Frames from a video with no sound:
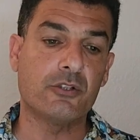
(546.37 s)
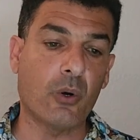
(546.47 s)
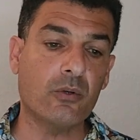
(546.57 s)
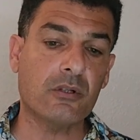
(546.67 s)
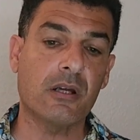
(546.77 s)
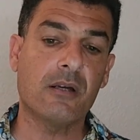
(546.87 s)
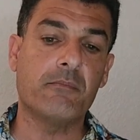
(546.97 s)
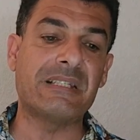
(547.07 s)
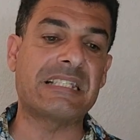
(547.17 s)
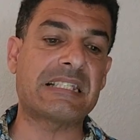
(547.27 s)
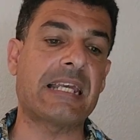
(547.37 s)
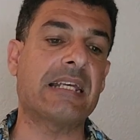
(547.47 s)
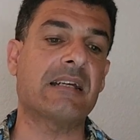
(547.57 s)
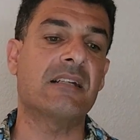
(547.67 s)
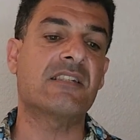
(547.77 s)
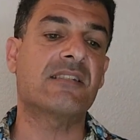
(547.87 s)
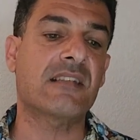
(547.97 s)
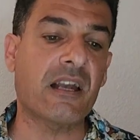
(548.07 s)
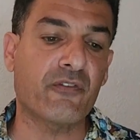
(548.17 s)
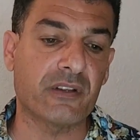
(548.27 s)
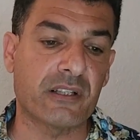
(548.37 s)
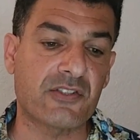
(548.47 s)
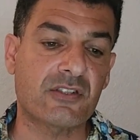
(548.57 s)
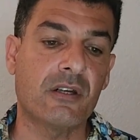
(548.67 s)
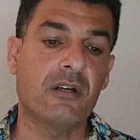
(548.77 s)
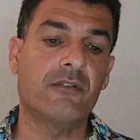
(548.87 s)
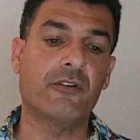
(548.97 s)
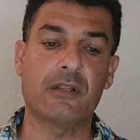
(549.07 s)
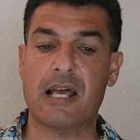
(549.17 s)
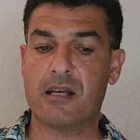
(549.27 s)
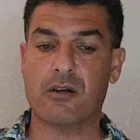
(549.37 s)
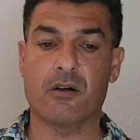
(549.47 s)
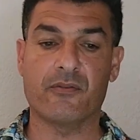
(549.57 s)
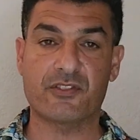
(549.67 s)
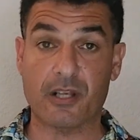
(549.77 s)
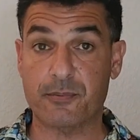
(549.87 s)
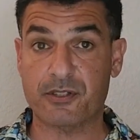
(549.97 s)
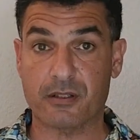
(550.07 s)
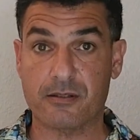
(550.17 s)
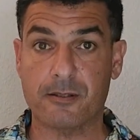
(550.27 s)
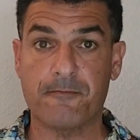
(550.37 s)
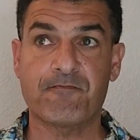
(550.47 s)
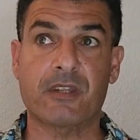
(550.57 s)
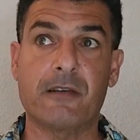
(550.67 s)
Don't mistake stifleness for lack of substance.